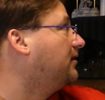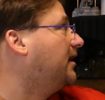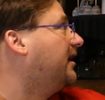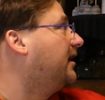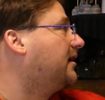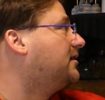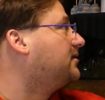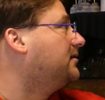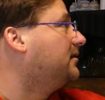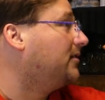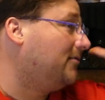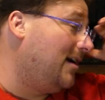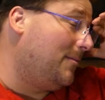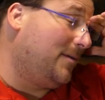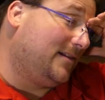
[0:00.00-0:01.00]
Linux and
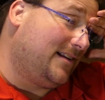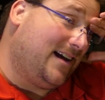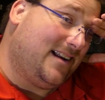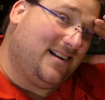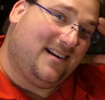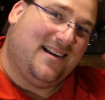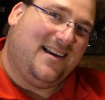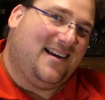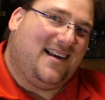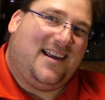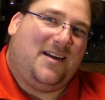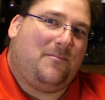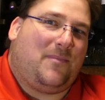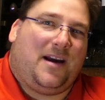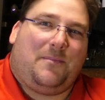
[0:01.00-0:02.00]
crap like that.
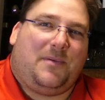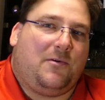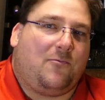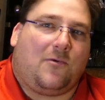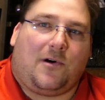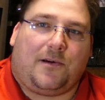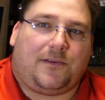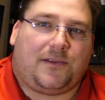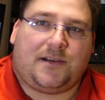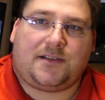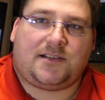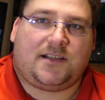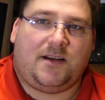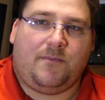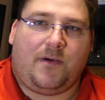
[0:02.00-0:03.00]
It might be
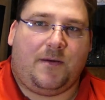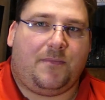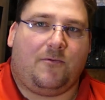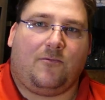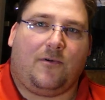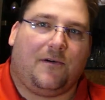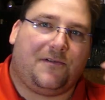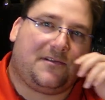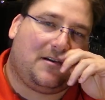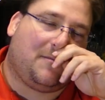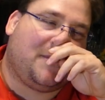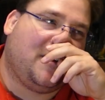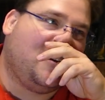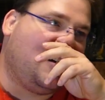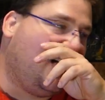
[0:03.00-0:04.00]
worthless. It might be worth
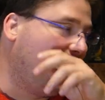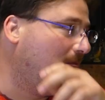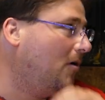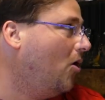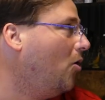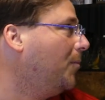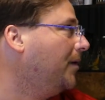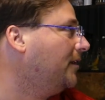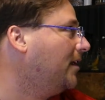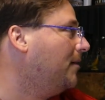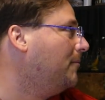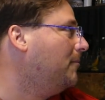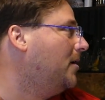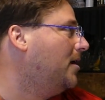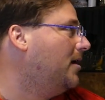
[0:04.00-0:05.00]
something. I'm hoping
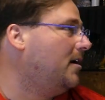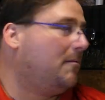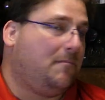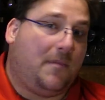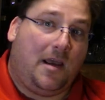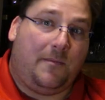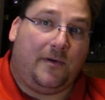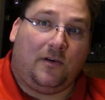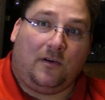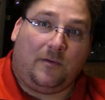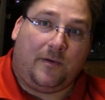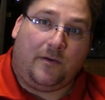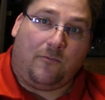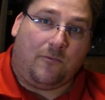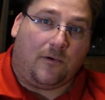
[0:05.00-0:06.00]
that maybe it'll
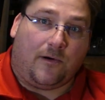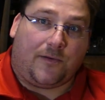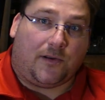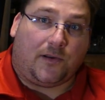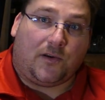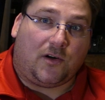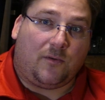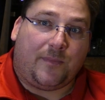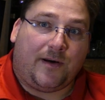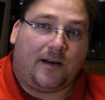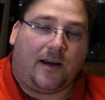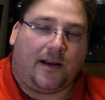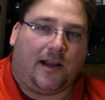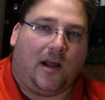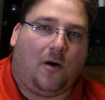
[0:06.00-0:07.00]
be worth a little bit
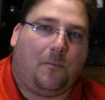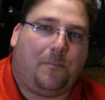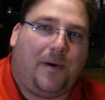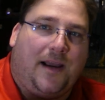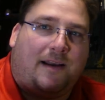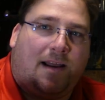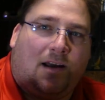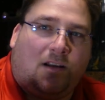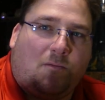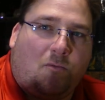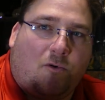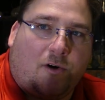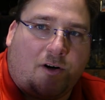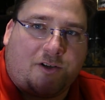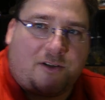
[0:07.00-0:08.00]
and I can help pay down the
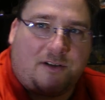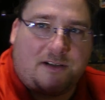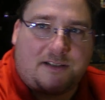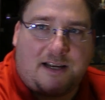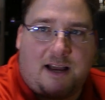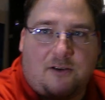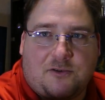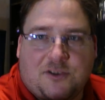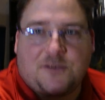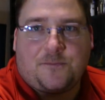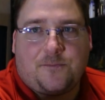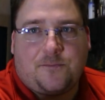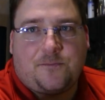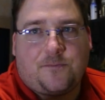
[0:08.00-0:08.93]
mortgage on this house.